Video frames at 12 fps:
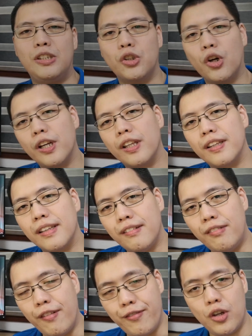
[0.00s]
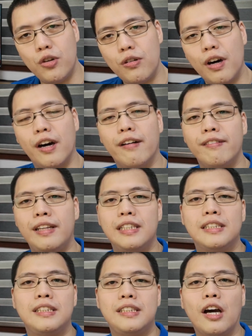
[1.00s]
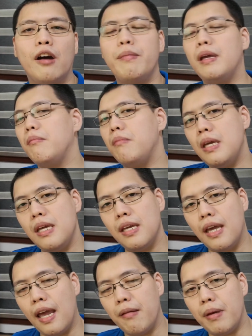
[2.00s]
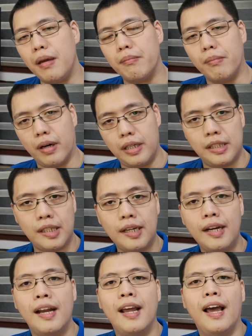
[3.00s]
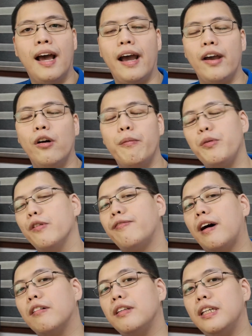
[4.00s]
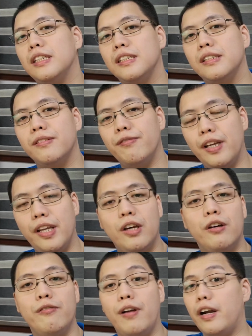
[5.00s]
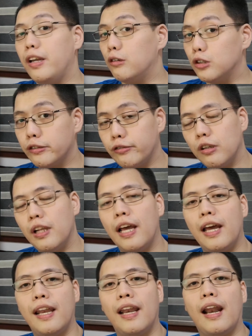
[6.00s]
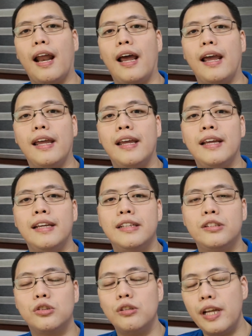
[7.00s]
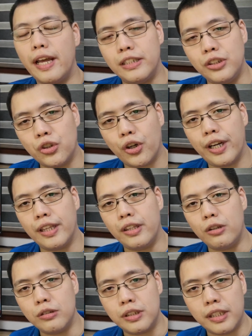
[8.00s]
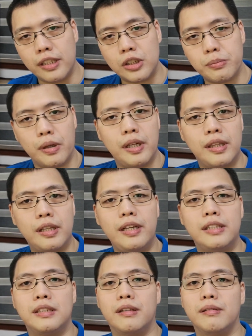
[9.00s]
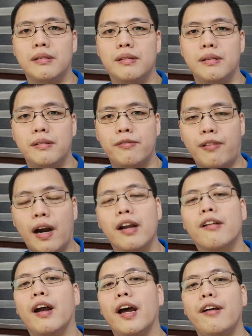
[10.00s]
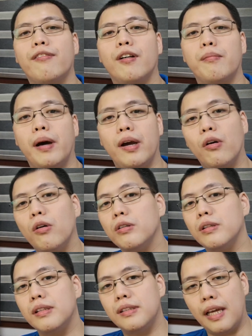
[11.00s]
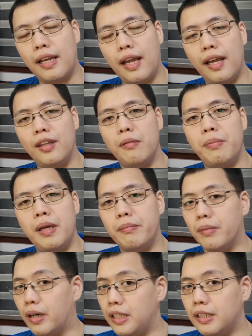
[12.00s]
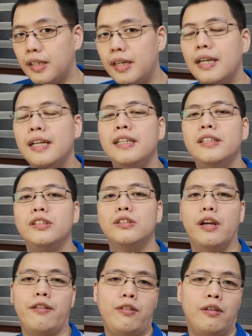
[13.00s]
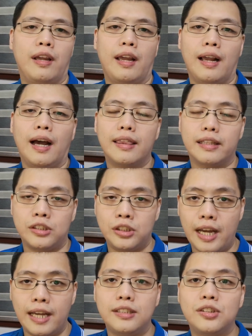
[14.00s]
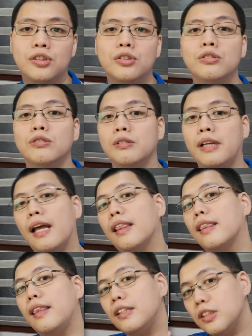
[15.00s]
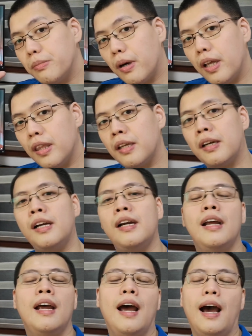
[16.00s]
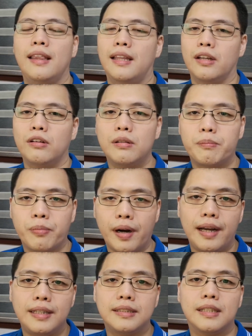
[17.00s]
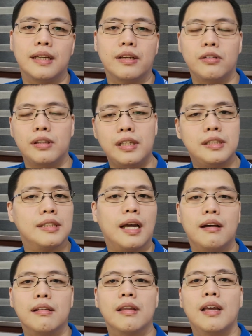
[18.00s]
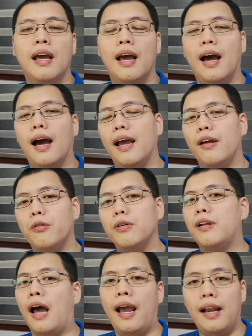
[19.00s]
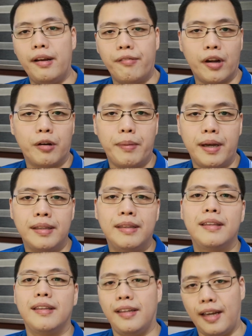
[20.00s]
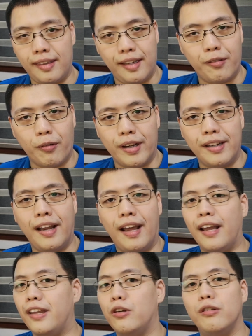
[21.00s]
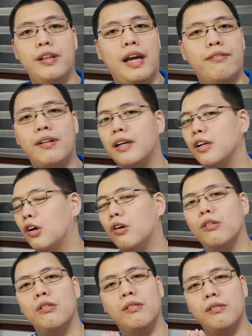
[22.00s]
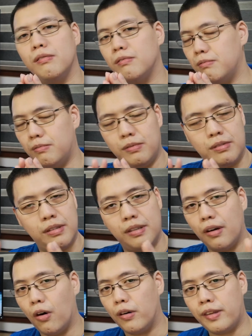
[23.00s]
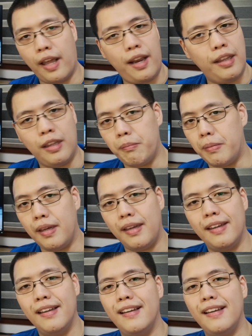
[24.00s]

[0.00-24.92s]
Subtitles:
short review of this Xiaomi Mi gaming monitor. I hope you found this video very useful, and I truly enjoyed using this monitor. It's a far cry from my old 1080p monitor. So if you got the chance to get this monitor at a good price, at a good discount, I would highly recommend getting one, and you'll never go 1080p